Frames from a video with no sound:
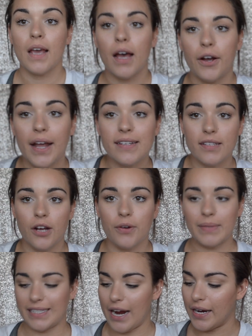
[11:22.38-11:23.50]
Okay, so
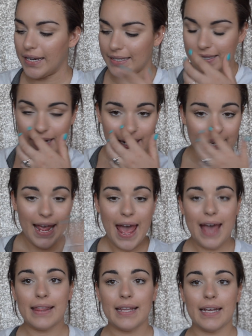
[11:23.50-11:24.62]
mascara is done,
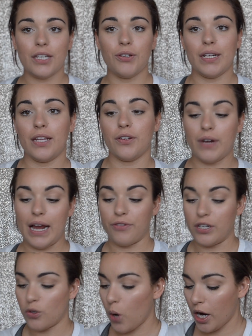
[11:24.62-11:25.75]
and then you can either run out the
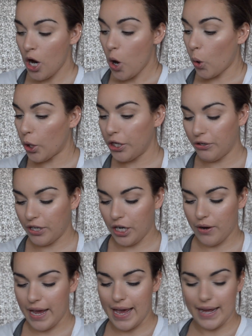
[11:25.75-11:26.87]
door or you can go
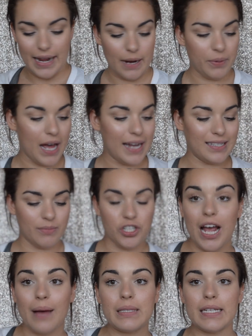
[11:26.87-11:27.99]
ahead and apply some
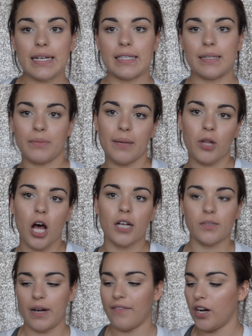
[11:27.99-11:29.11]
chapstick, some lip gloss,
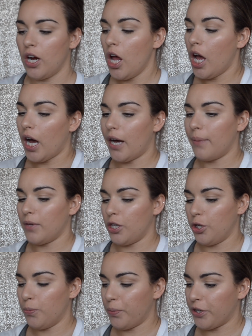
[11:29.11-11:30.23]
whatever
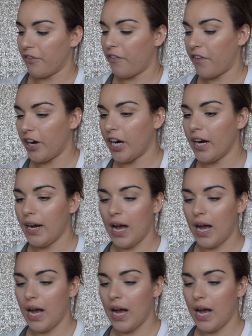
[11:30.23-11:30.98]
you prefer.